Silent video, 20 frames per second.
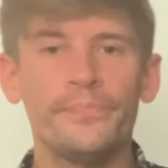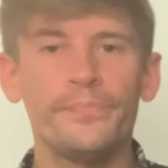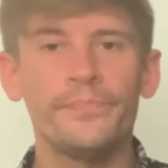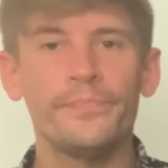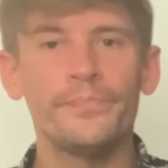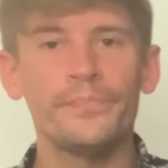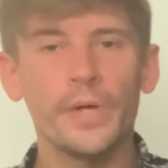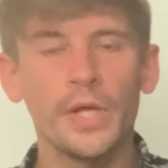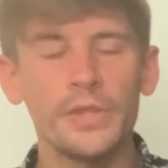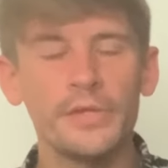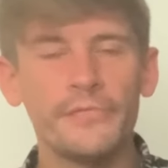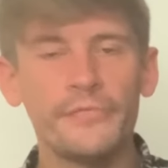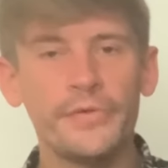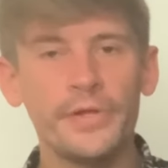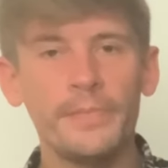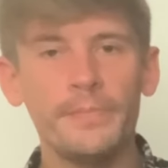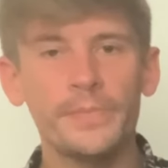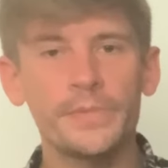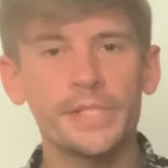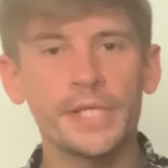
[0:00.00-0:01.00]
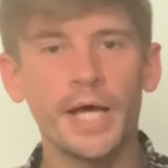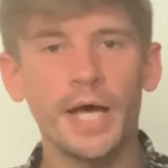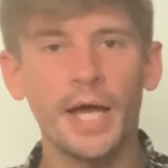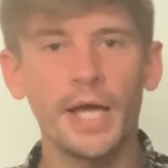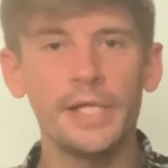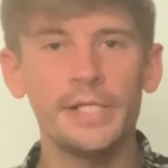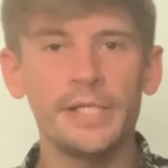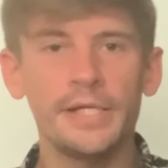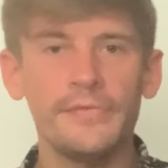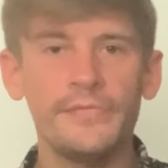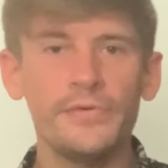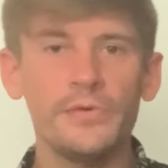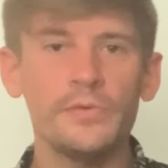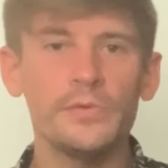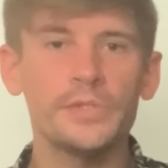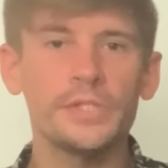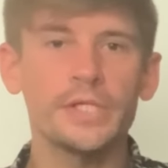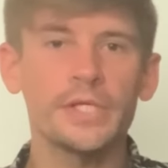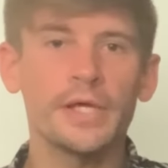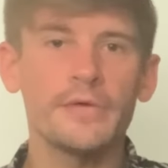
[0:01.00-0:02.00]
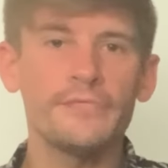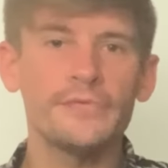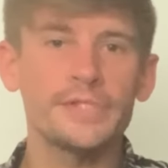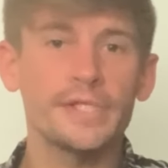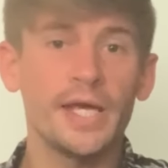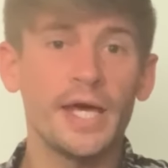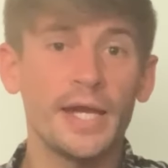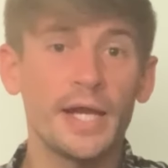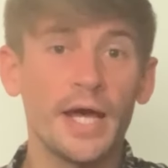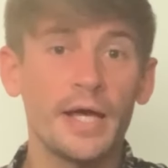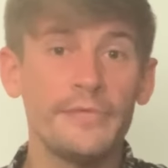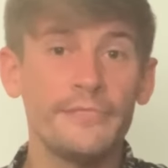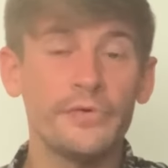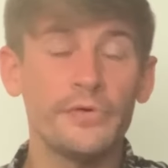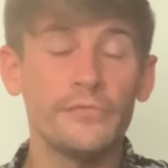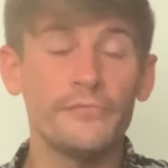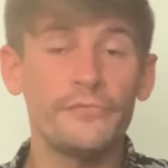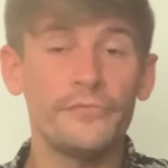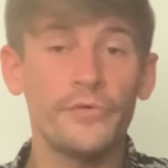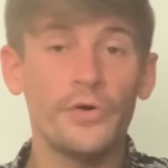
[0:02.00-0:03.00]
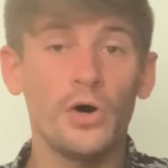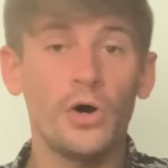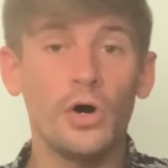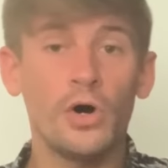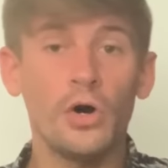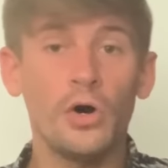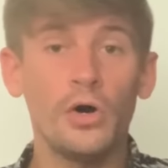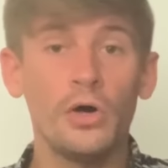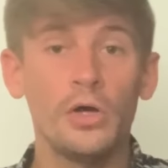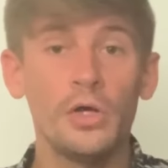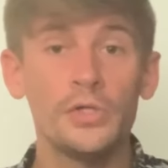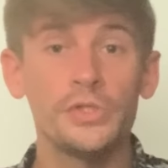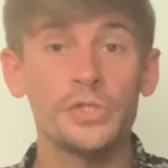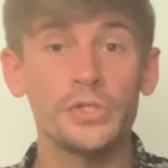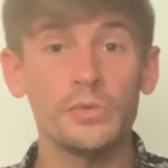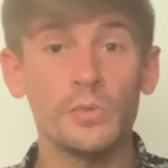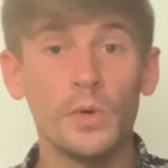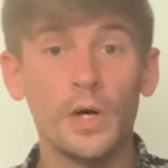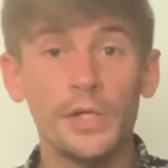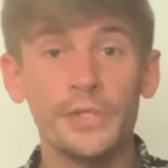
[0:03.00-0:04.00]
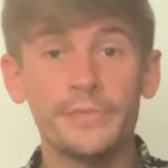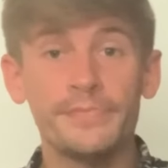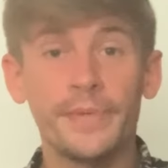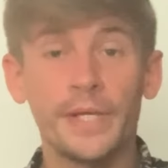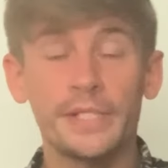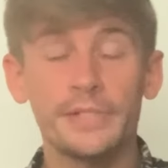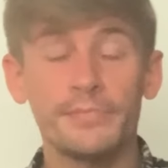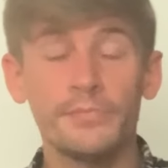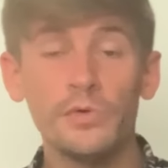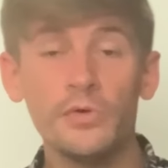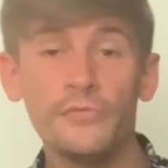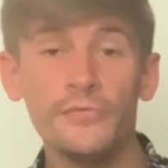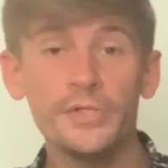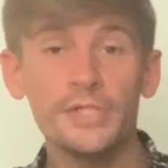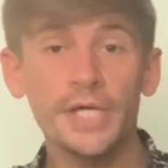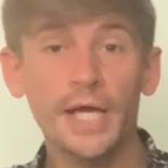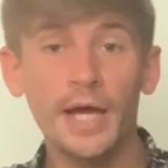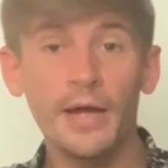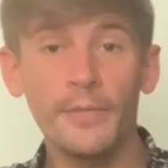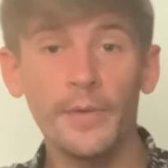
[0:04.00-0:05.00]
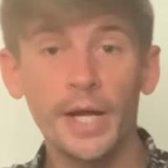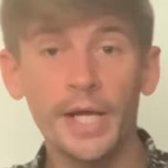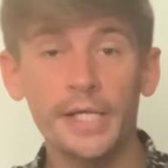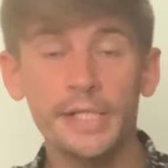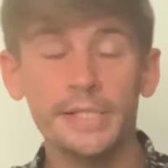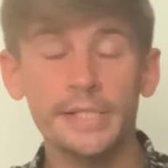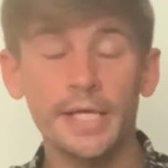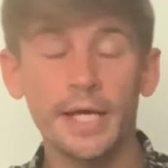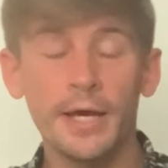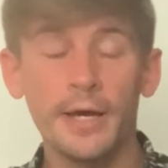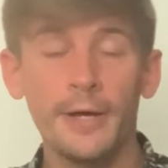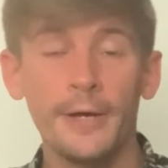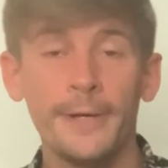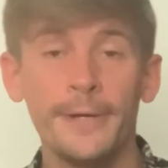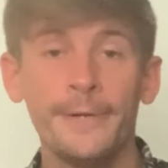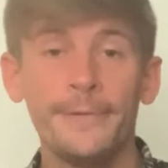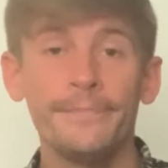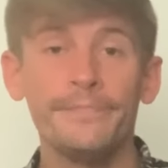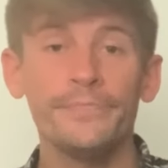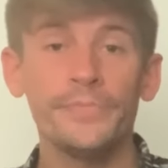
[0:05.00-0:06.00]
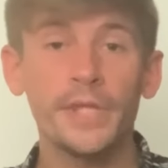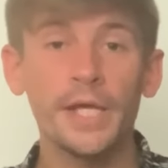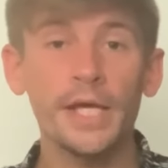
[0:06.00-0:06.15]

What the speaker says: But on the flip side, if you were to give, say, an iPhone 4 to the world's best movie director, they